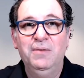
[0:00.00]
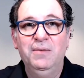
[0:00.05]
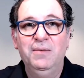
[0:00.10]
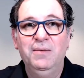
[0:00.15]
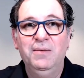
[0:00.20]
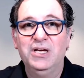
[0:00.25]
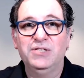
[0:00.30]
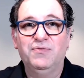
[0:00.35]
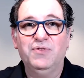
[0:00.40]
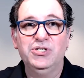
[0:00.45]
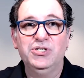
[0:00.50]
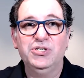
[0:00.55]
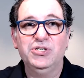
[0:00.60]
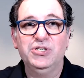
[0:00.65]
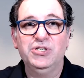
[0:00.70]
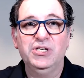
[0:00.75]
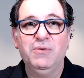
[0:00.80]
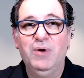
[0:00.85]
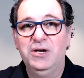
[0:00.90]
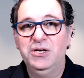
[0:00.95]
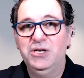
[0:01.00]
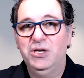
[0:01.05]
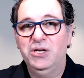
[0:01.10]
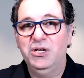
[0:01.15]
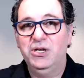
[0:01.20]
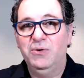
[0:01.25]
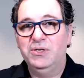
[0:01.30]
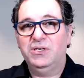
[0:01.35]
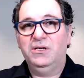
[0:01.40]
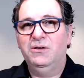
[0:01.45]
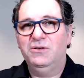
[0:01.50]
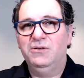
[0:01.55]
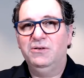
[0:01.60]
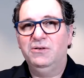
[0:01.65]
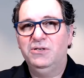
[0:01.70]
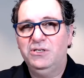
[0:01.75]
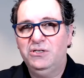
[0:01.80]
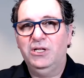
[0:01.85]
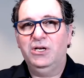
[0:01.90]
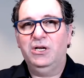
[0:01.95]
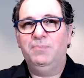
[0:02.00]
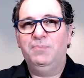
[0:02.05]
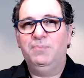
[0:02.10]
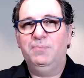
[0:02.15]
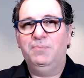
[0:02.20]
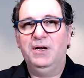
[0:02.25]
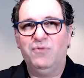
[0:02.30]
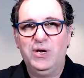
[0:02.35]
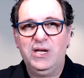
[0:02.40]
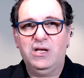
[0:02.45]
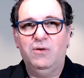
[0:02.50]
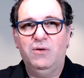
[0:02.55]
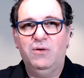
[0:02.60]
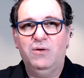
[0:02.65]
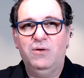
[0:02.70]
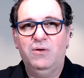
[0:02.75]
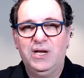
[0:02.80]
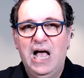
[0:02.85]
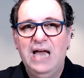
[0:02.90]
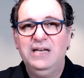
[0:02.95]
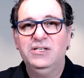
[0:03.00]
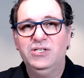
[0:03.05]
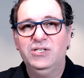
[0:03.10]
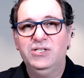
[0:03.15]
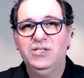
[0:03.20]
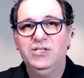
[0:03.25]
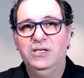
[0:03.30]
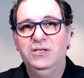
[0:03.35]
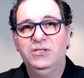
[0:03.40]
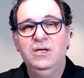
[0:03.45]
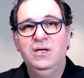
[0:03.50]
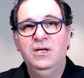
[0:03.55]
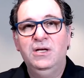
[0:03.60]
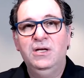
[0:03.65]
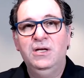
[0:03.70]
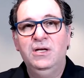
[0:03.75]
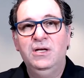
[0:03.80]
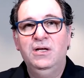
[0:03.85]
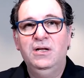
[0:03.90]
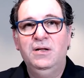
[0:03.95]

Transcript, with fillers: Because the first thing we want to do is, you know, do a little bit of re reconnaissance,